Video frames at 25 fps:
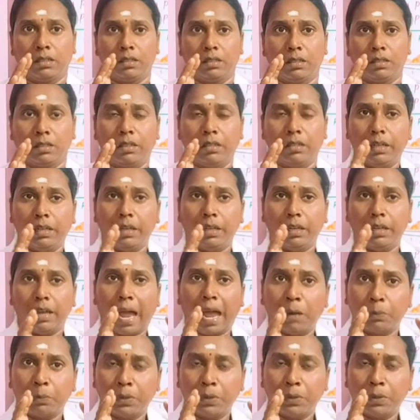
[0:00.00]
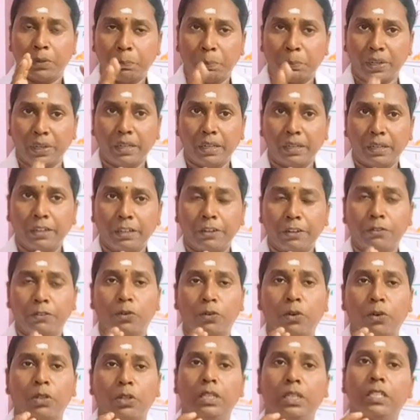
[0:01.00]
the apt period
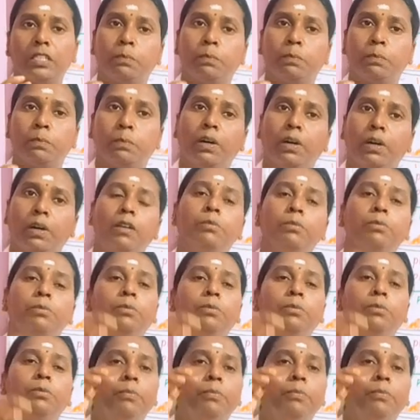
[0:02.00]
for the sperm,